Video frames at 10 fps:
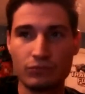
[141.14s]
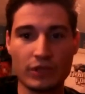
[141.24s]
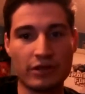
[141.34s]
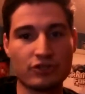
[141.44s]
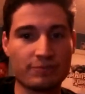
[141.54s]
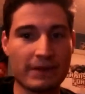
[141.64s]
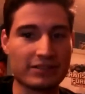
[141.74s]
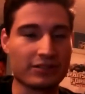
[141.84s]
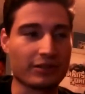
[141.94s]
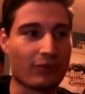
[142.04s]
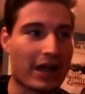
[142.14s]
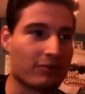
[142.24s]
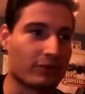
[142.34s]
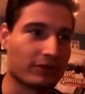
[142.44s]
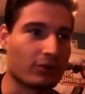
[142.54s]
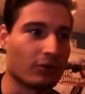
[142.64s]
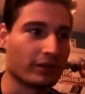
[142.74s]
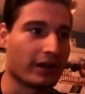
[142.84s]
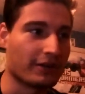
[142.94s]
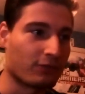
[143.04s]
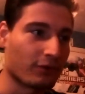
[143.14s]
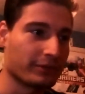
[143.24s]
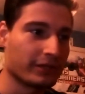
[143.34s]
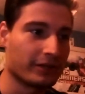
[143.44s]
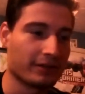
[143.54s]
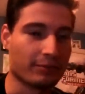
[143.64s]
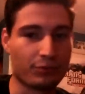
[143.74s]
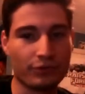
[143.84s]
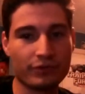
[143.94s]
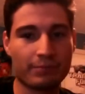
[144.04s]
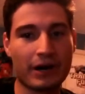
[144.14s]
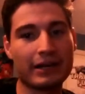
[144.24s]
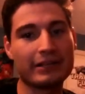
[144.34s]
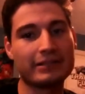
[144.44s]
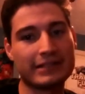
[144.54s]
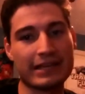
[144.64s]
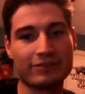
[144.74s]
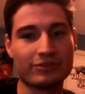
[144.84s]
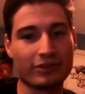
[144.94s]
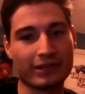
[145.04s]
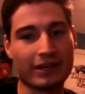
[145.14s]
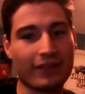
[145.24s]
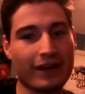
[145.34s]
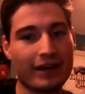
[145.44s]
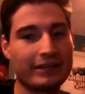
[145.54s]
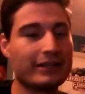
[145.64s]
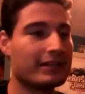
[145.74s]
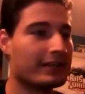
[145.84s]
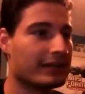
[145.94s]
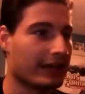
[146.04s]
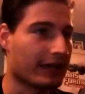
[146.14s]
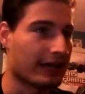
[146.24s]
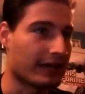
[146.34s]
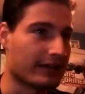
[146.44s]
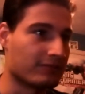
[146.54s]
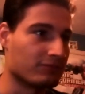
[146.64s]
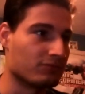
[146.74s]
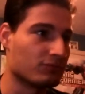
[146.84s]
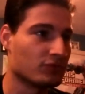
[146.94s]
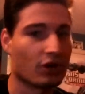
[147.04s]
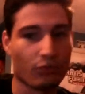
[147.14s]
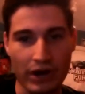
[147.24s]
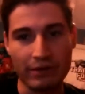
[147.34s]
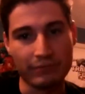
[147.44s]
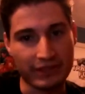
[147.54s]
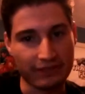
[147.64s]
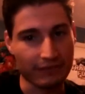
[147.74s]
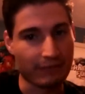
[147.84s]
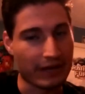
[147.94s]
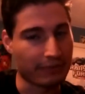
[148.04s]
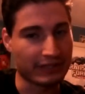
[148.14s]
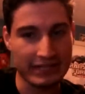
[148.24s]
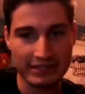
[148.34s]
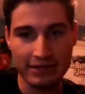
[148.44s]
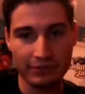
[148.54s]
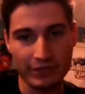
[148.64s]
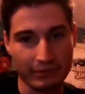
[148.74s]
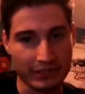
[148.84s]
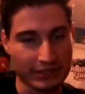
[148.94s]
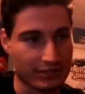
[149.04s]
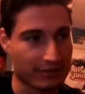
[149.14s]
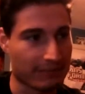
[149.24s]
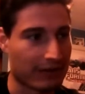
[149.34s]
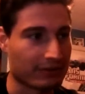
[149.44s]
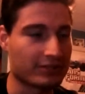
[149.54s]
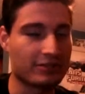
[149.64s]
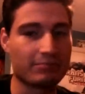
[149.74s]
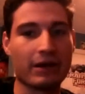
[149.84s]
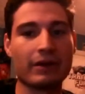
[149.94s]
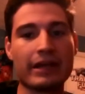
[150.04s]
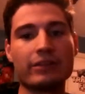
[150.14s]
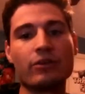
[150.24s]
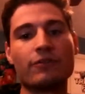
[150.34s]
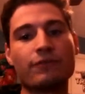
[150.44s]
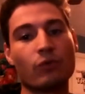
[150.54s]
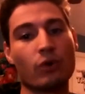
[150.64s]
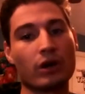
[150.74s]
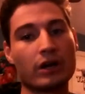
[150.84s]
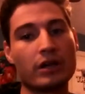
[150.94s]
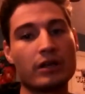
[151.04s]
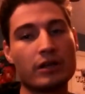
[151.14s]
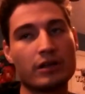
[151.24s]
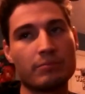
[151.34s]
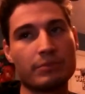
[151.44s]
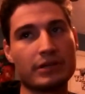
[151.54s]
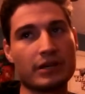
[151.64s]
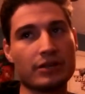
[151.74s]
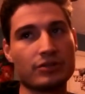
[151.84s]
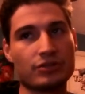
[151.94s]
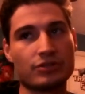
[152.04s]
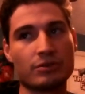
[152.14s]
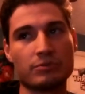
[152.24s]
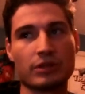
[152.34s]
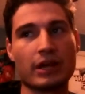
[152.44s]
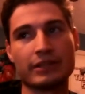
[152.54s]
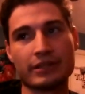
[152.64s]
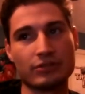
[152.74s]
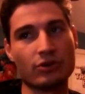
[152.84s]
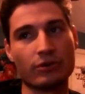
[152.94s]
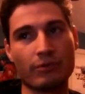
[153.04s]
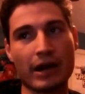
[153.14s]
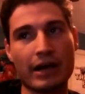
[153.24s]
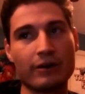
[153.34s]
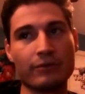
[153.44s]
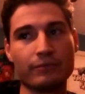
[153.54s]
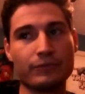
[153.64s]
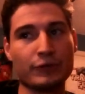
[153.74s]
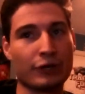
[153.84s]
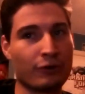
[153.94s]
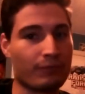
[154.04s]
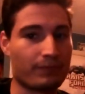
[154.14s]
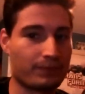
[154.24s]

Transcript: they just basically ran with the GoldenEye formula, improved upon it, took it online, and, you know, ran with it from there. But that's not really what this is about. This is about Halo 4, because there was a lot of things going around, you know,